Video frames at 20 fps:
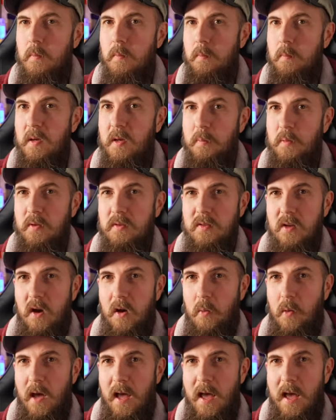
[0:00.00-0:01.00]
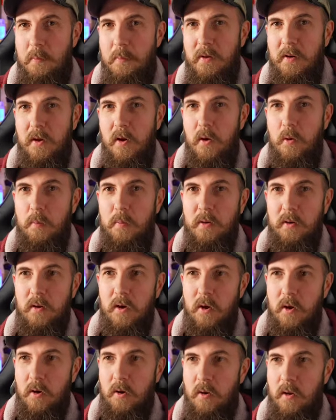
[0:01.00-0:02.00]
People saw what happened to
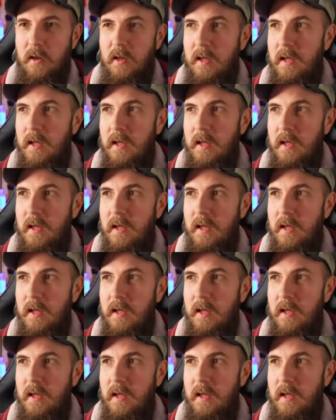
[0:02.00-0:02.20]
OpenCode,